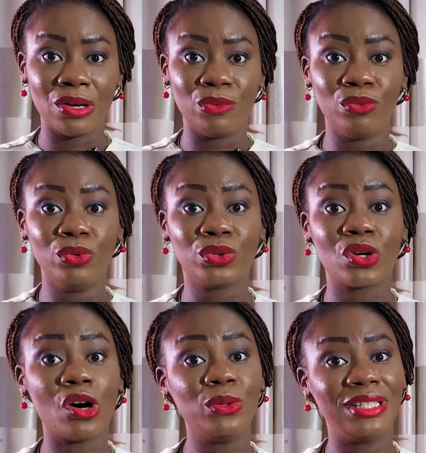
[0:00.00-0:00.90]
would
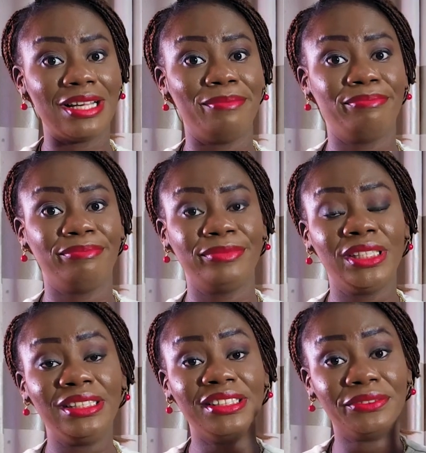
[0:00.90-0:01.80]
call them
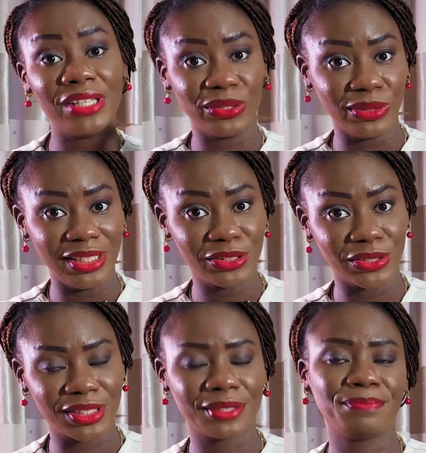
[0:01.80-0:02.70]
the
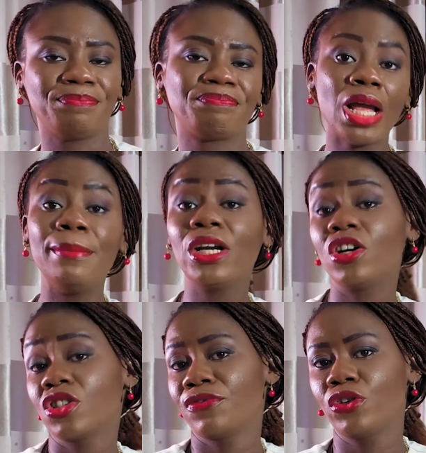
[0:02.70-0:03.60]
regulators, because
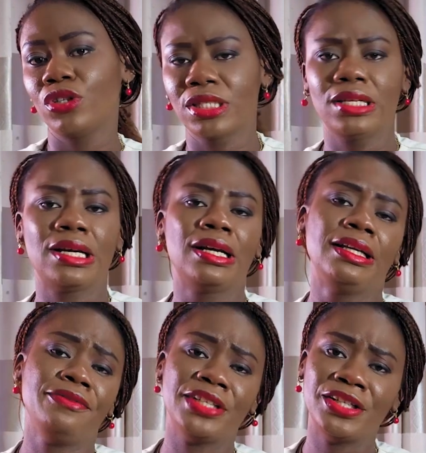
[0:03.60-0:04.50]
of course,
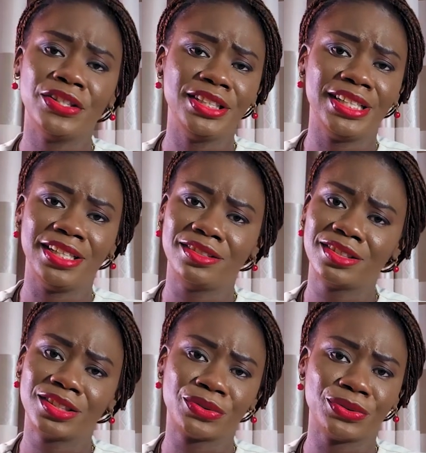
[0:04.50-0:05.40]
if they're not there,
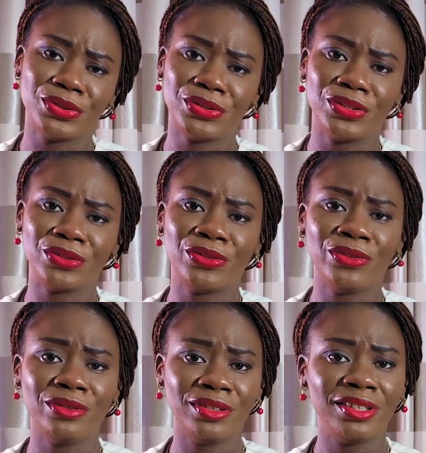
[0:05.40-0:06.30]
things will go wrong.
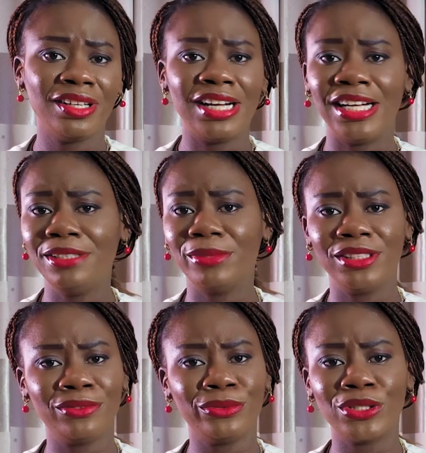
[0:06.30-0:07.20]
Anybody
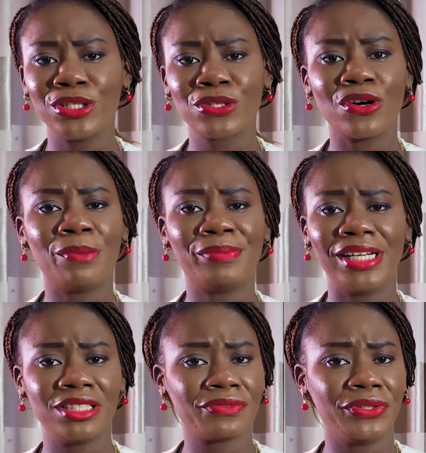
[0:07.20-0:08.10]
will just call
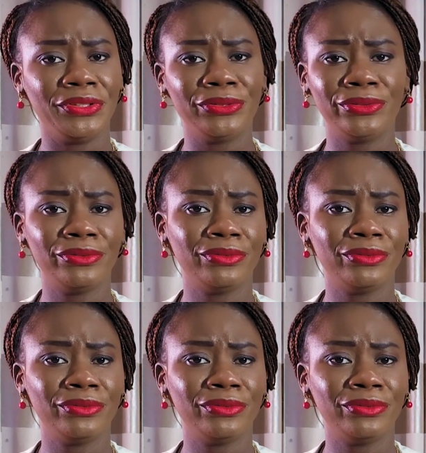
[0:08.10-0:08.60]
price for you.